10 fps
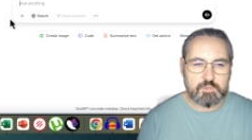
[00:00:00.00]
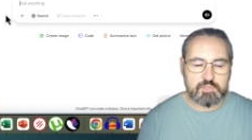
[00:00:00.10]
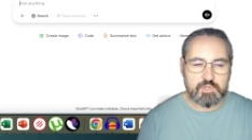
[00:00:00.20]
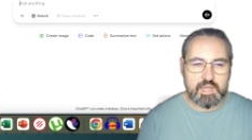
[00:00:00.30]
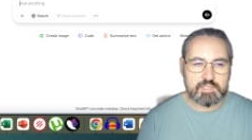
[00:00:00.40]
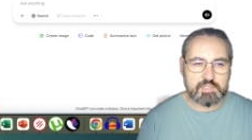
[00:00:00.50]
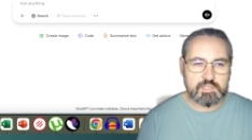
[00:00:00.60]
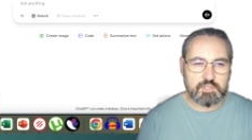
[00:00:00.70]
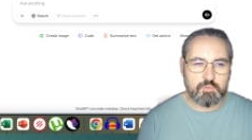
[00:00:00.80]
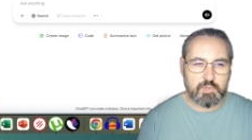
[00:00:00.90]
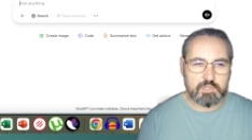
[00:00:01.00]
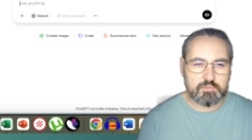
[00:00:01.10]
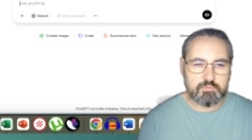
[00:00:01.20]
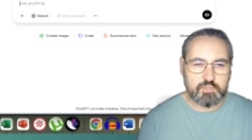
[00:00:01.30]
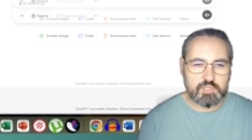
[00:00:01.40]
So to access the new
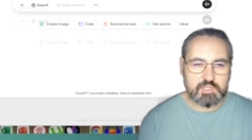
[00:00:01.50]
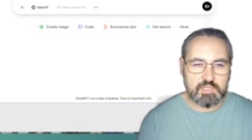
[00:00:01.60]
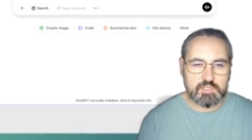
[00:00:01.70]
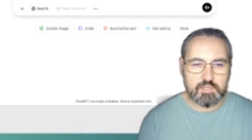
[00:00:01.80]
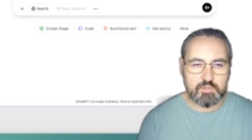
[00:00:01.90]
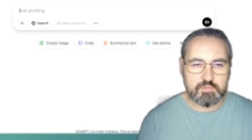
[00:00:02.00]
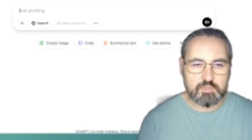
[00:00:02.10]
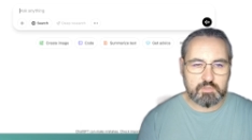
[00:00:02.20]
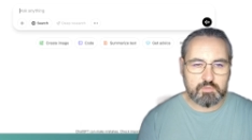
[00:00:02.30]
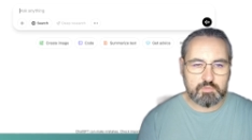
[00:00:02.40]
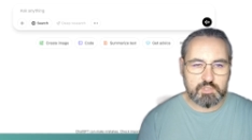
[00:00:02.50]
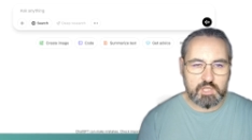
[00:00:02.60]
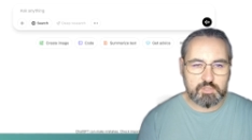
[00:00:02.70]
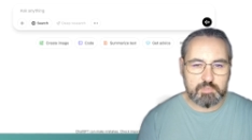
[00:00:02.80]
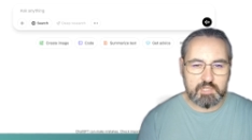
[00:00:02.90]
model, you just need to go to
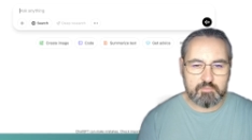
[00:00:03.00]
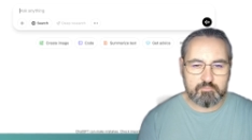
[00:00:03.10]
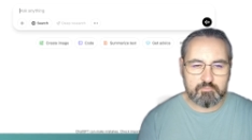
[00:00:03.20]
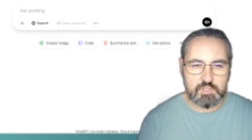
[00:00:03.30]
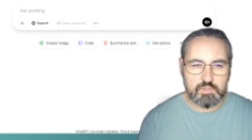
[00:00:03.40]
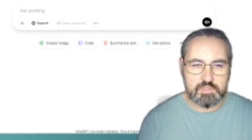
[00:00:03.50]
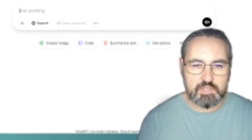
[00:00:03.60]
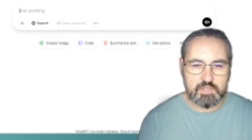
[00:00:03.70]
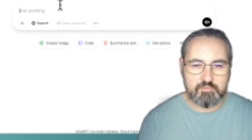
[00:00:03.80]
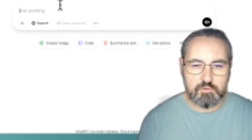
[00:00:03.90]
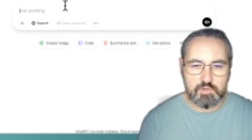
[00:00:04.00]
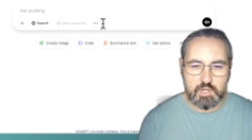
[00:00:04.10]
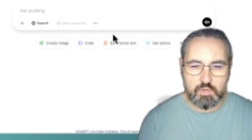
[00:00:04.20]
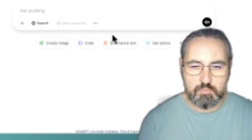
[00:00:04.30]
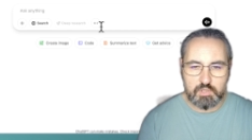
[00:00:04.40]
ChatGPT, choose the
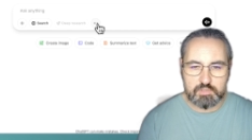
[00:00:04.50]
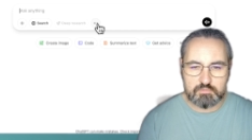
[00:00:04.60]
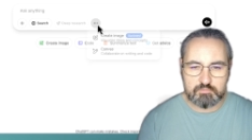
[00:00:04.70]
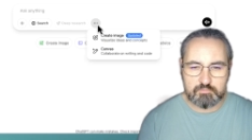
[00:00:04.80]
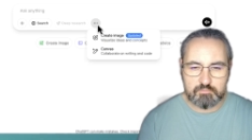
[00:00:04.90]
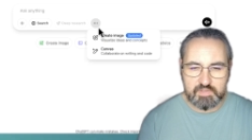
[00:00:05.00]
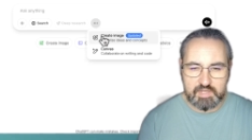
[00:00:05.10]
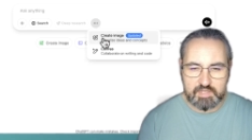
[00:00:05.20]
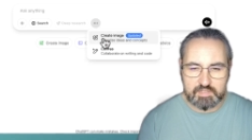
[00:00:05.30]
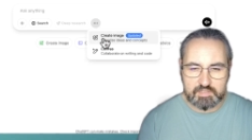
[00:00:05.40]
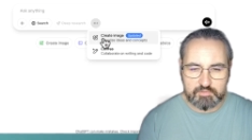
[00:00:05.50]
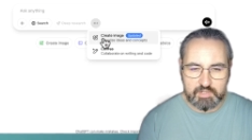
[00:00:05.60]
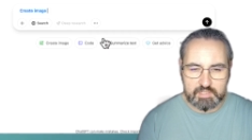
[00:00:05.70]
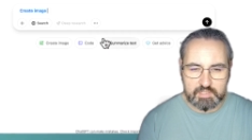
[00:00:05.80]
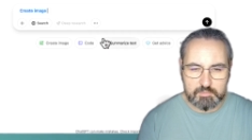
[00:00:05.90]
4.0 model, then
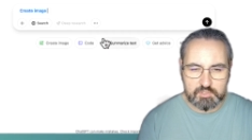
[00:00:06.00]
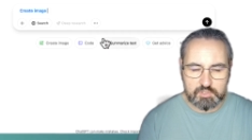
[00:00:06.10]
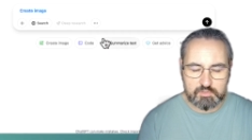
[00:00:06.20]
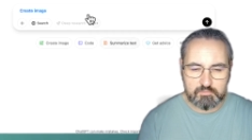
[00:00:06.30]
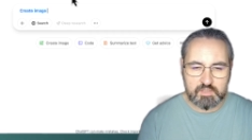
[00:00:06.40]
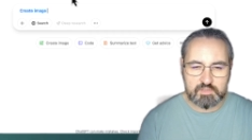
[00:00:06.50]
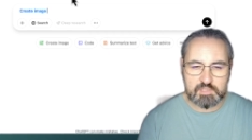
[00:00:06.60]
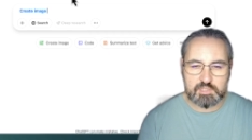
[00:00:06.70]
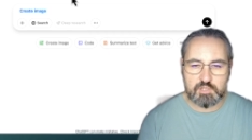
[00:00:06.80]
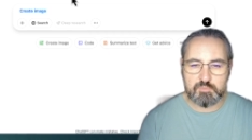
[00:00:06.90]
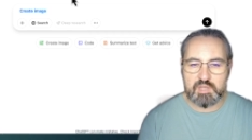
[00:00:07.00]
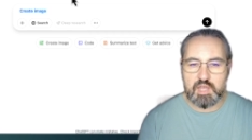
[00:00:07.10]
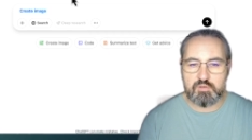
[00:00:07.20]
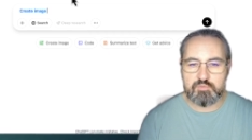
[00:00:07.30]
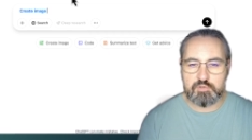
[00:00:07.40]
create image. And this is going to be
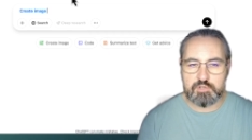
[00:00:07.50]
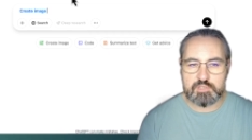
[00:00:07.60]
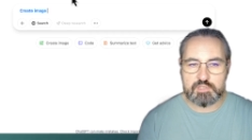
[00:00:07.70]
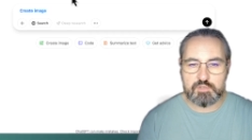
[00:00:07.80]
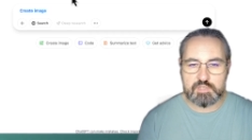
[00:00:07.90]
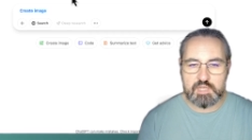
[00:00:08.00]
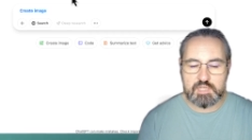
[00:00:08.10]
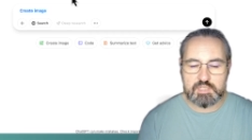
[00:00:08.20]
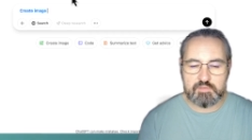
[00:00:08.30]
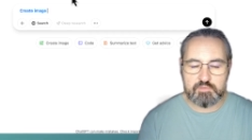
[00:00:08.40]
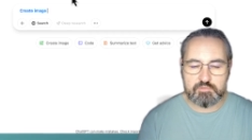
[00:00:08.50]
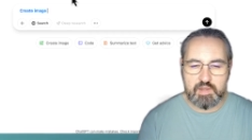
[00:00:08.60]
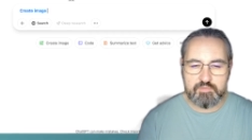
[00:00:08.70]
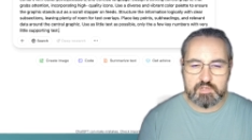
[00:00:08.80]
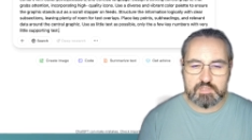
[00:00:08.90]
our first use case,
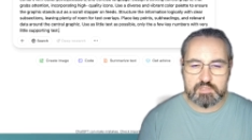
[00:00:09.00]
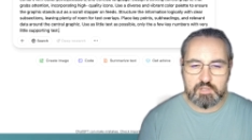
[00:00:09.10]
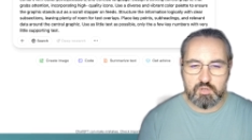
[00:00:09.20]
infographics.